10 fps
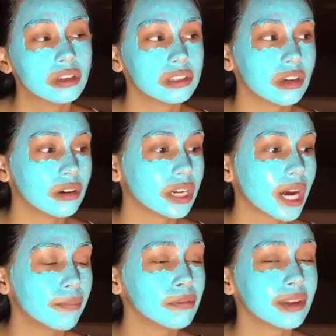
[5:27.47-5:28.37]
So in a
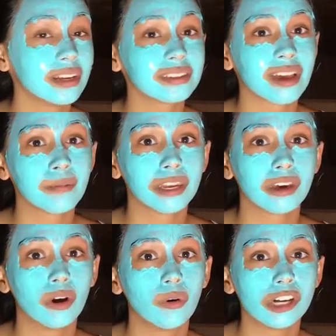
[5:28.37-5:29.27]
couple minutes, I'm gonna
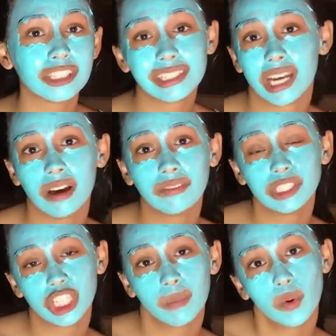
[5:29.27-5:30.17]
go wash this off,
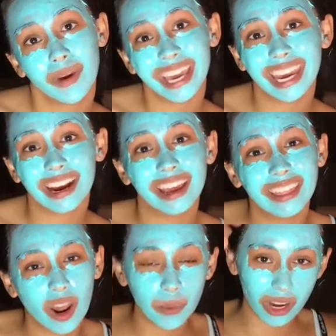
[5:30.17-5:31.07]
shampoo my hair, and
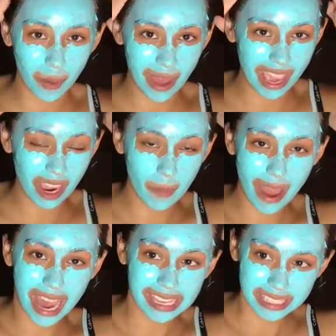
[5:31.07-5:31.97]
then I'll put on my hair
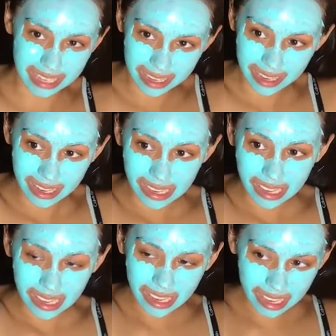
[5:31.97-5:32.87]
mask
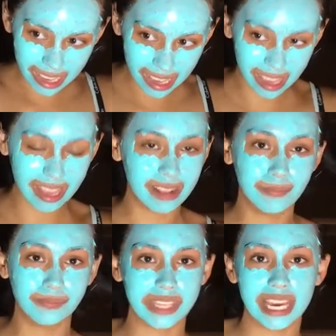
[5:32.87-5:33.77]

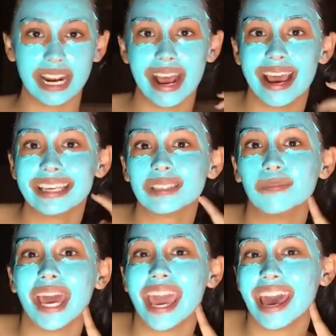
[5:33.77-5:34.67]
and take a nice
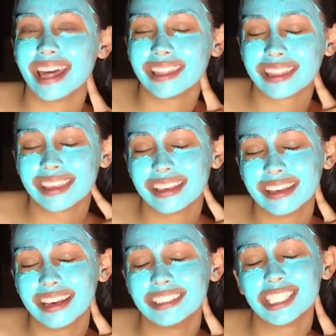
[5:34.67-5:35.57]
bath
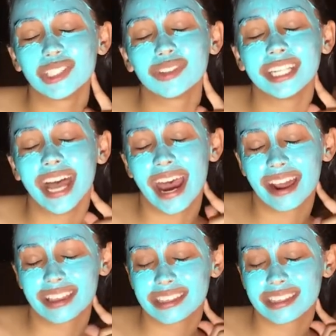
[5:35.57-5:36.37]
and just relax.